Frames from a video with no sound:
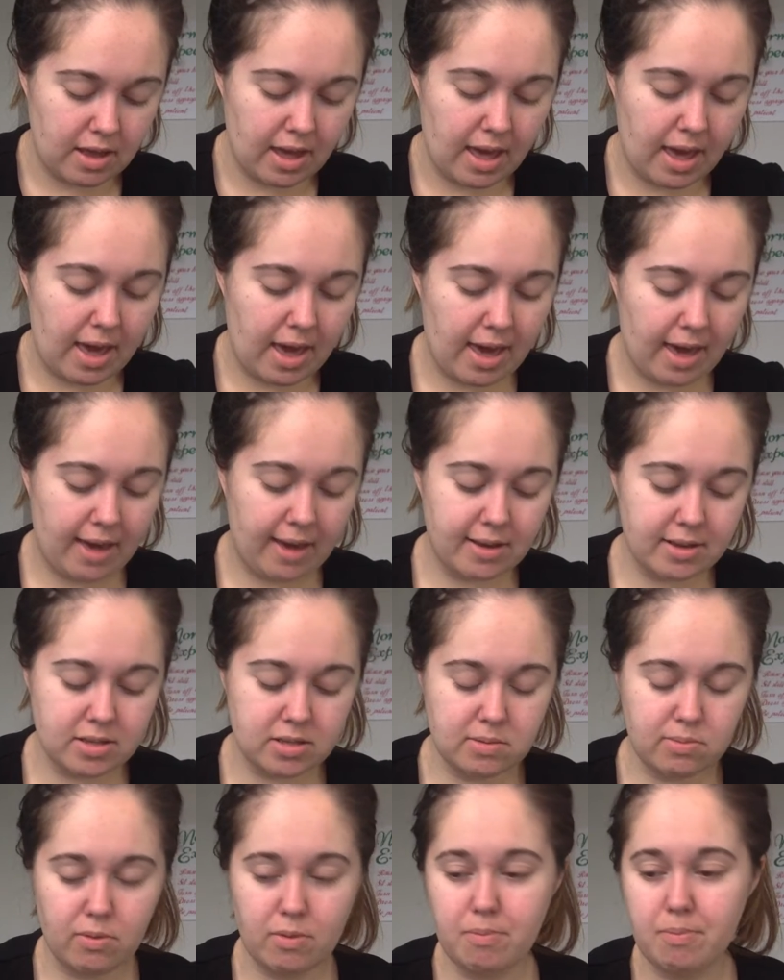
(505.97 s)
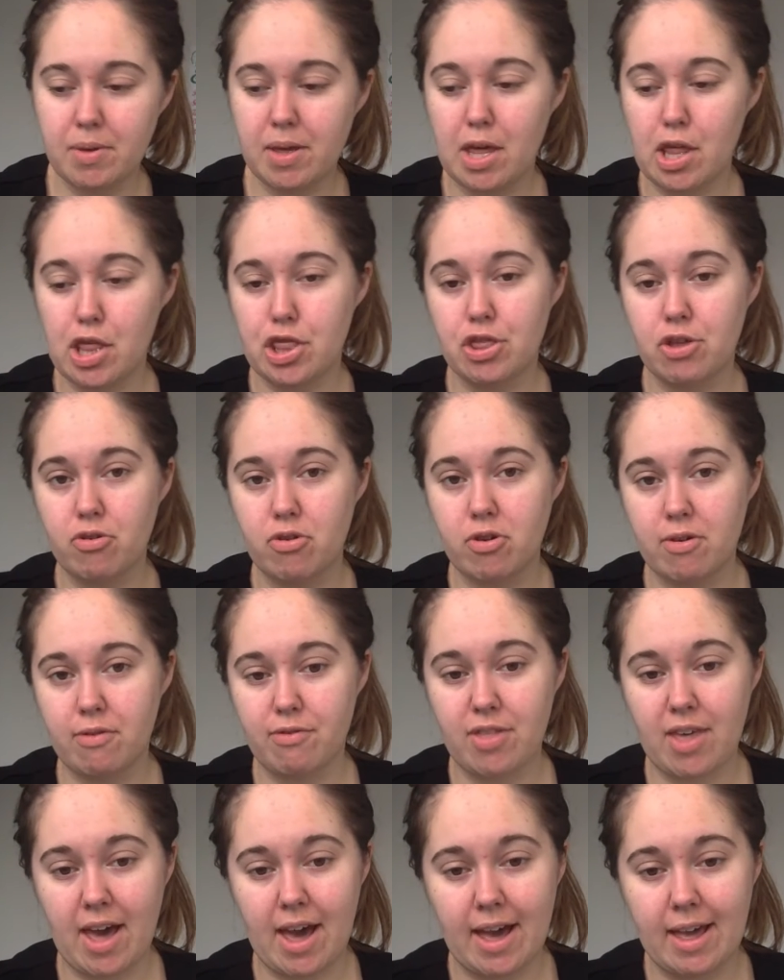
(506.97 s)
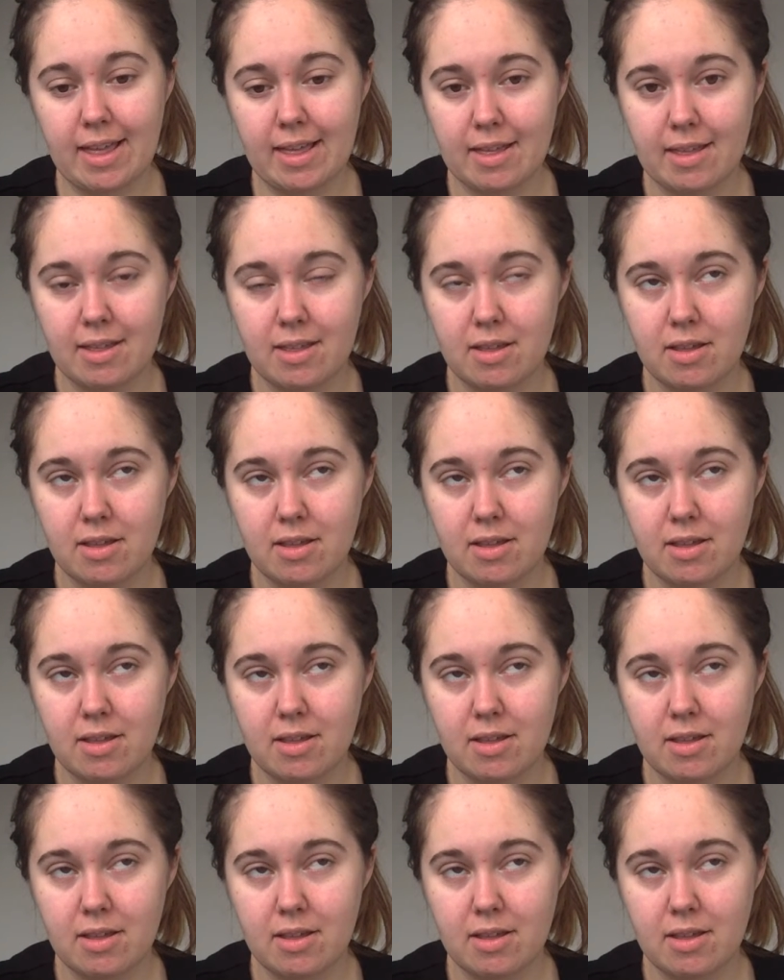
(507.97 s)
x would be a third of that.